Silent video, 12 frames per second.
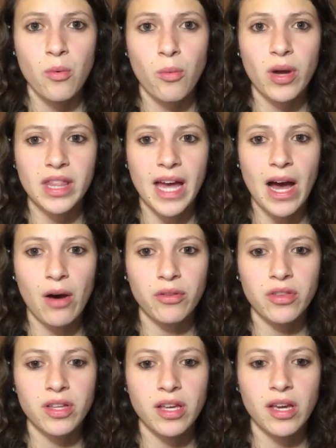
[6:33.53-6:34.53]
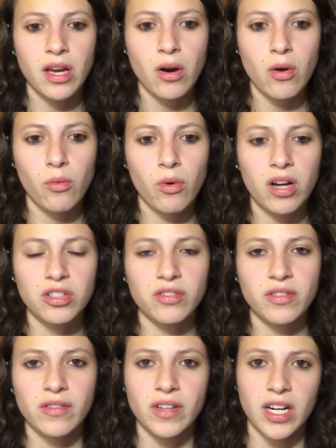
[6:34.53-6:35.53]
Without the Roger
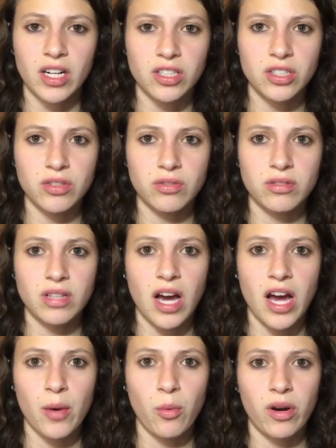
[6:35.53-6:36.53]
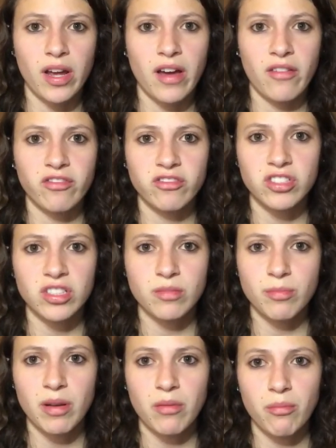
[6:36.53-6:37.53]
Vivier shoes, I would have
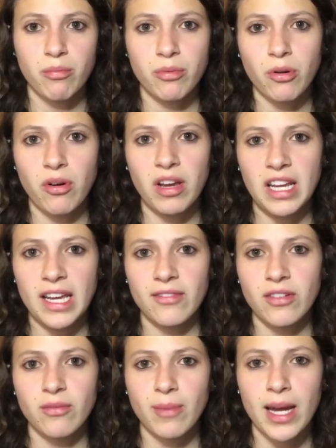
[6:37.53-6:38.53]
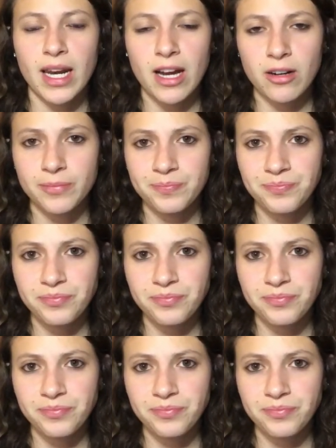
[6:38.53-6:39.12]
just been broken even by now.